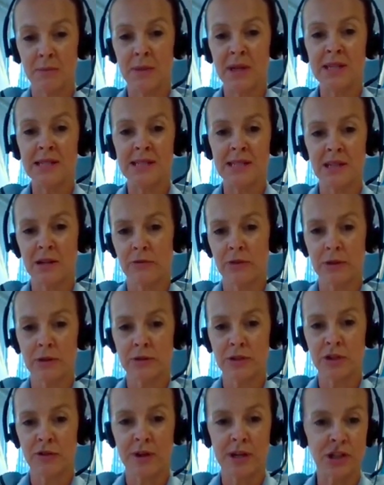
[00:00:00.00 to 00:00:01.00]

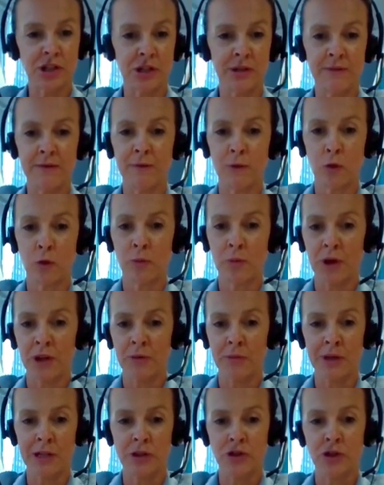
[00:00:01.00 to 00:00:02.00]
ministerial direction informed by
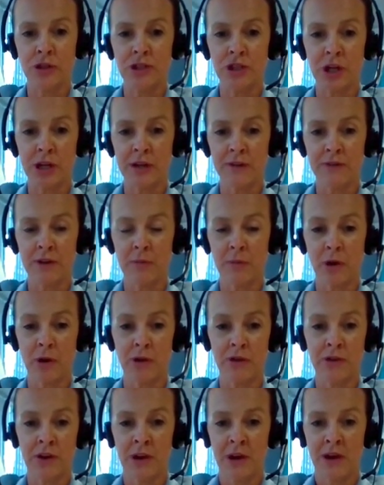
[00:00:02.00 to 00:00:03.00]
the military chain of
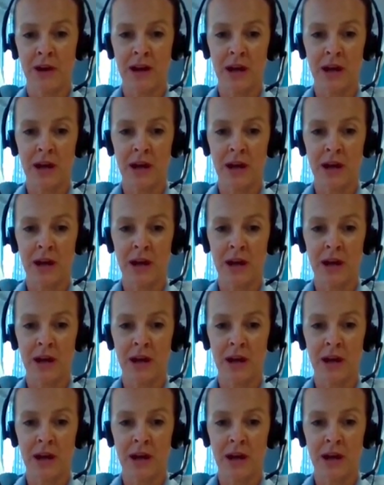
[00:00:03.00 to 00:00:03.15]
command,